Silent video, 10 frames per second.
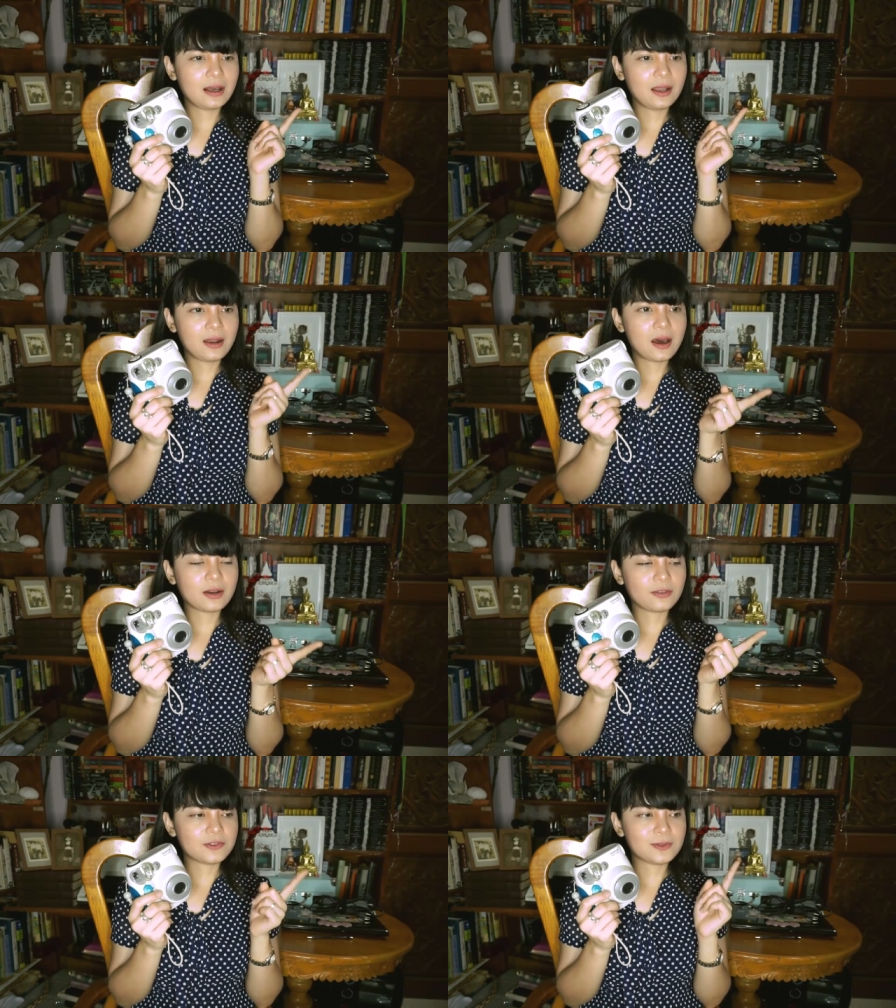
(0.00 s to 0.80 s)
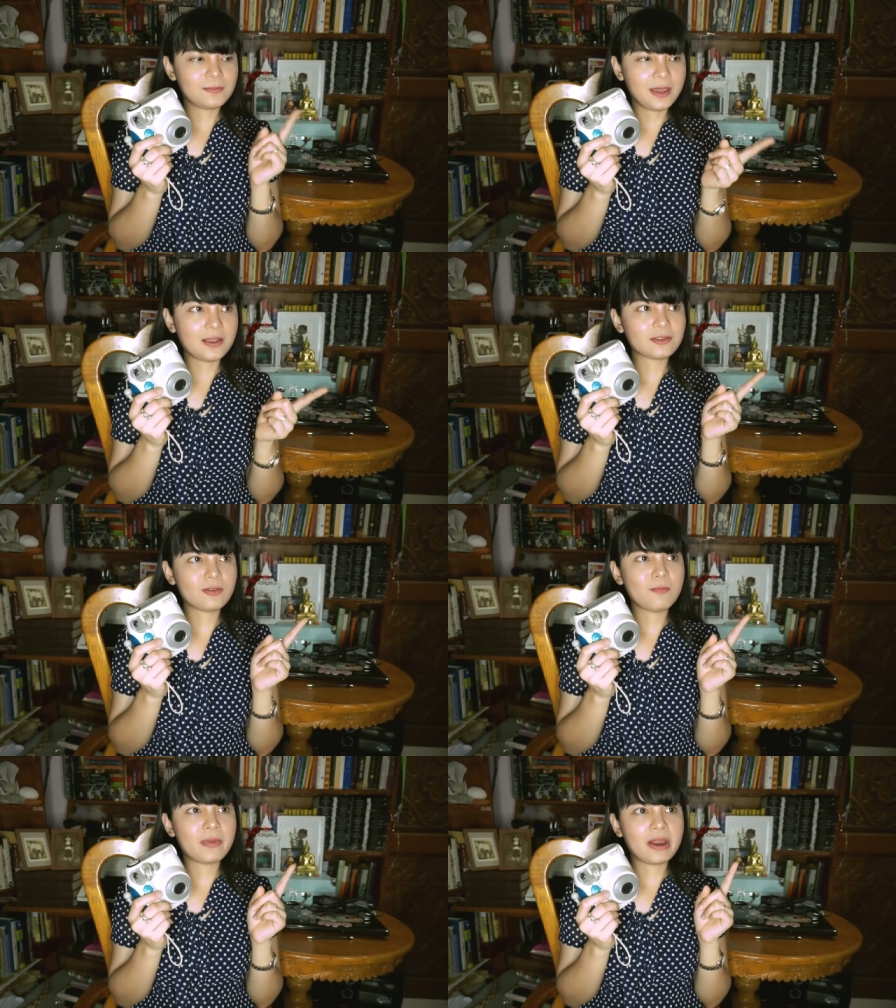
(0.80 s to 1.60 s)
a lot of space
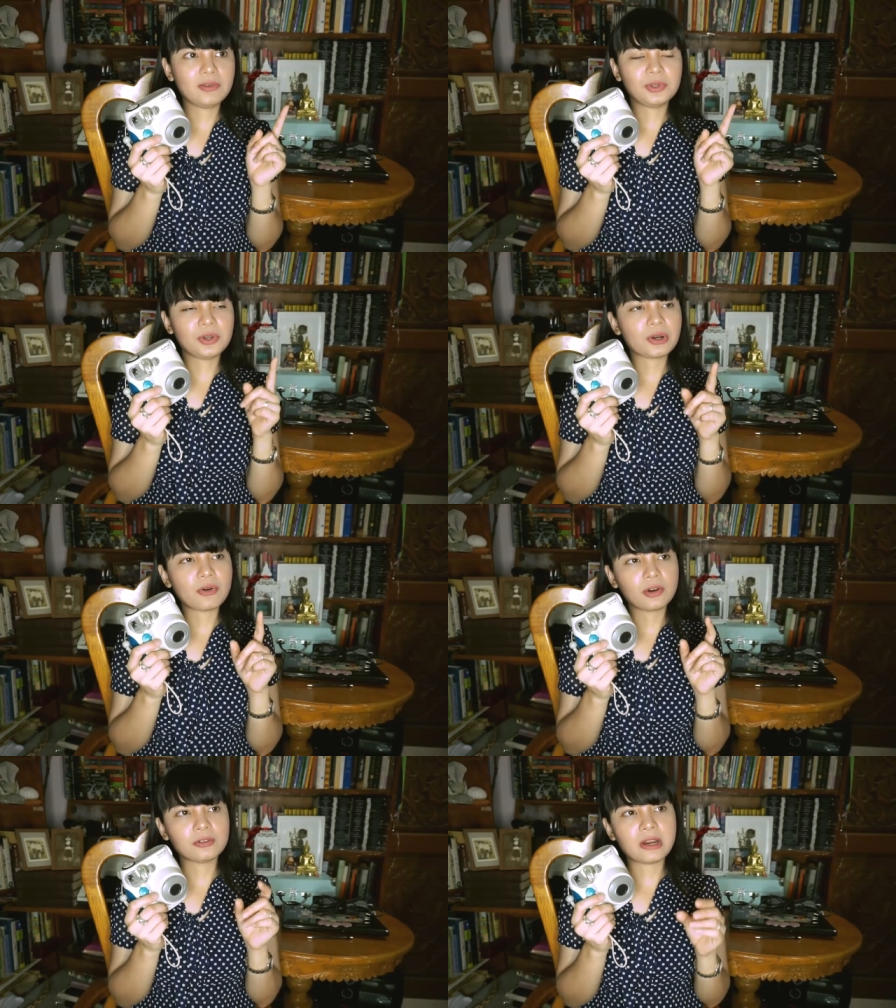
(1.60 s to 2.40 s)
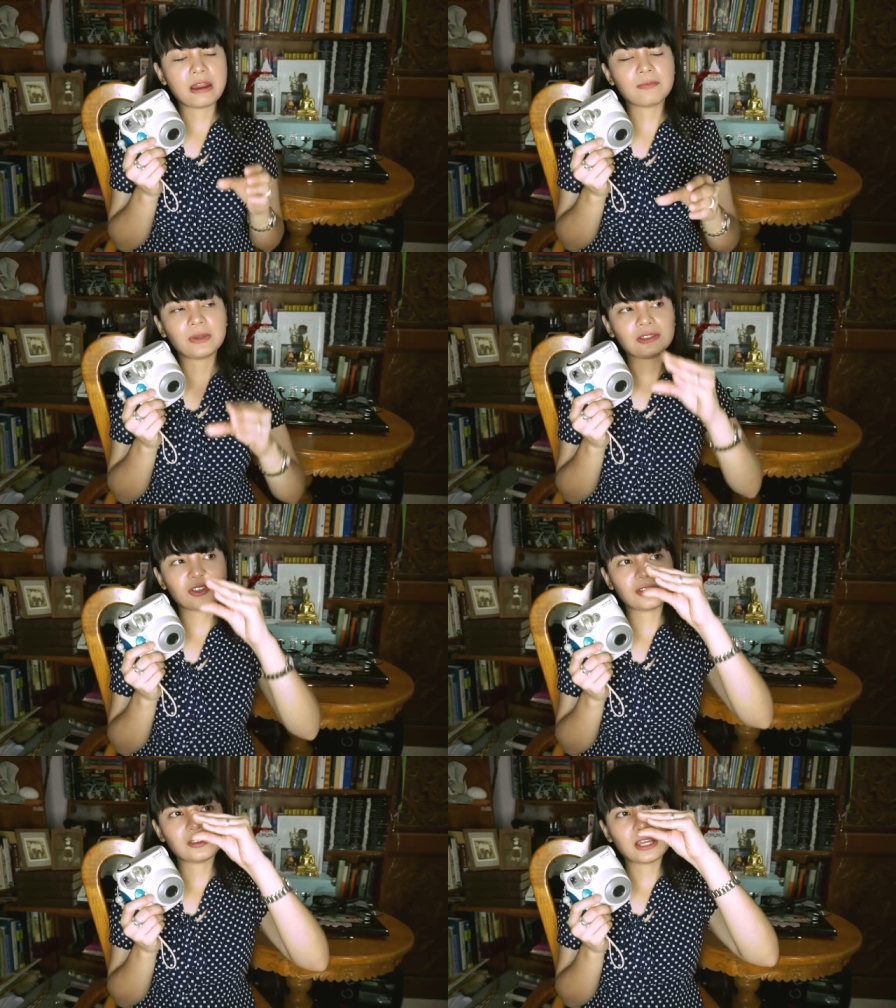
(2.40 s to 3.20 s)
compared to your ordinary
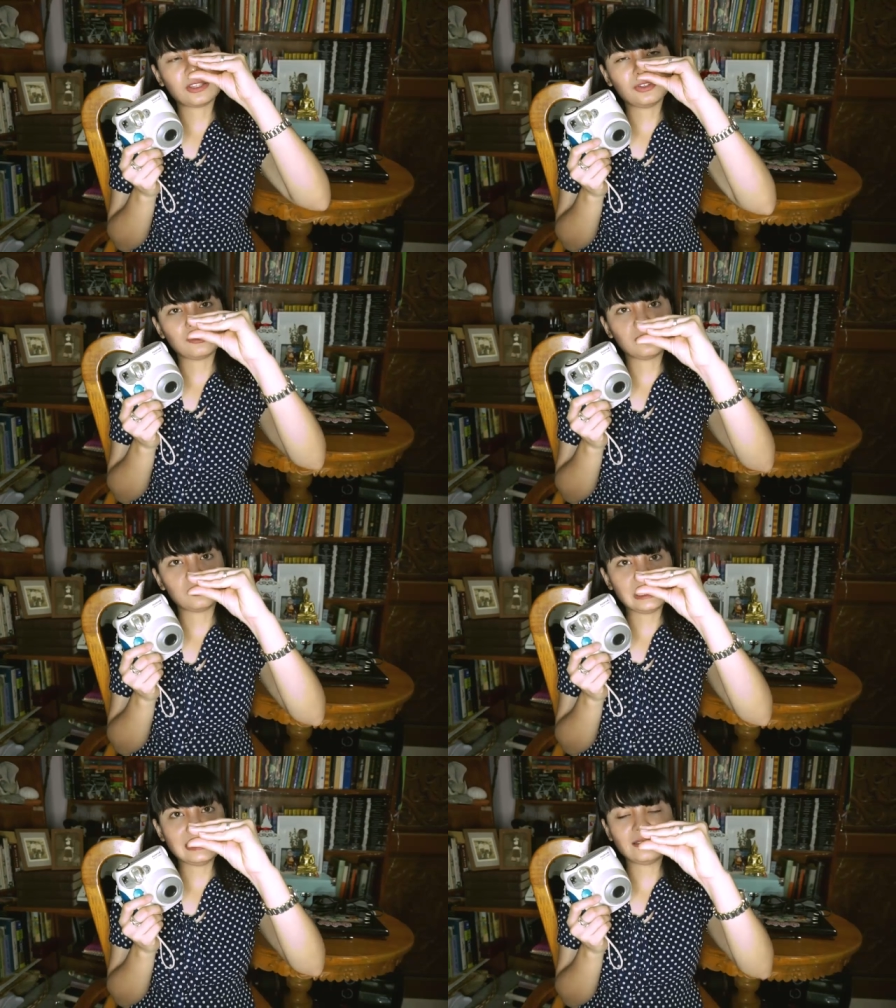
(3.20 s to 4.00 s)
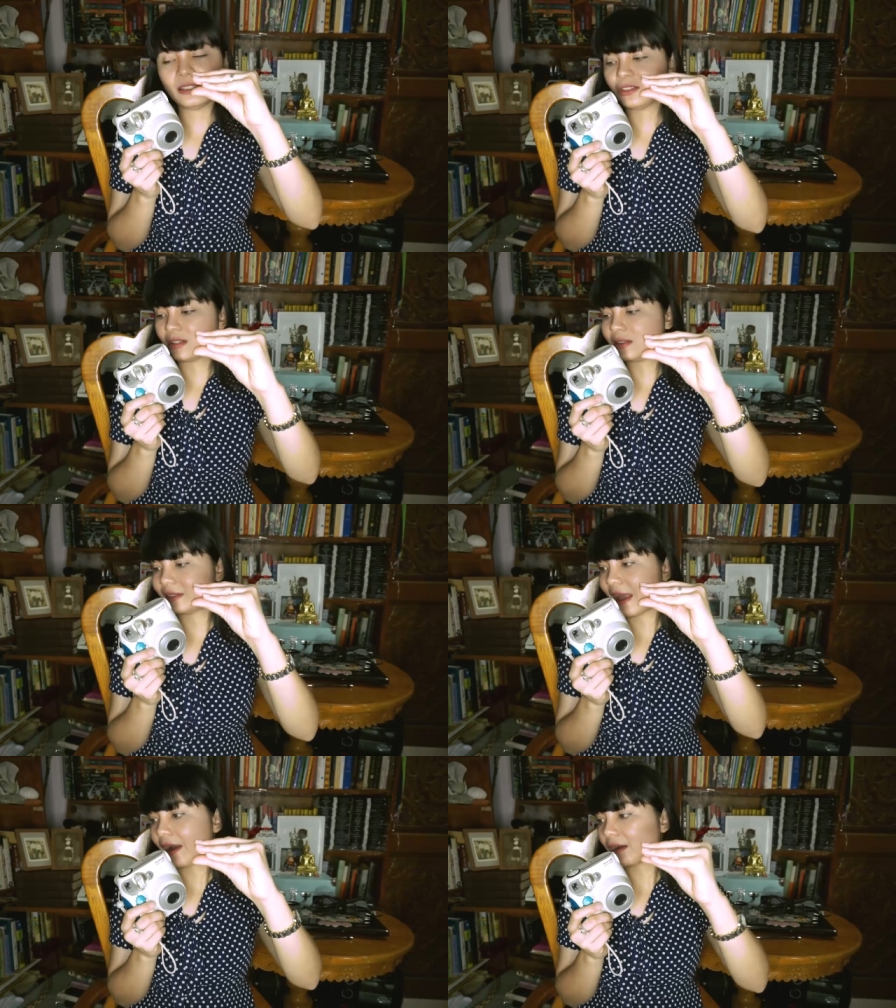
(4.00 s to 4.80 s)
pictures that you could easily just
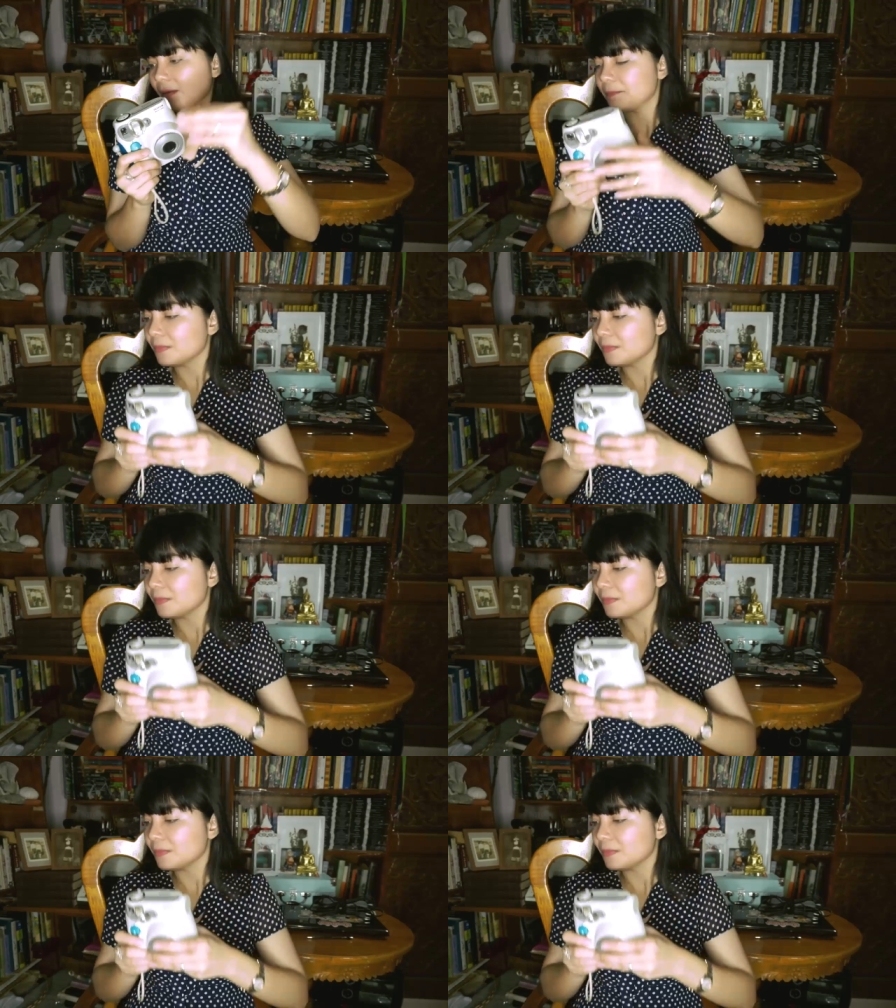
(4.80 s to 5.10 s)
stack.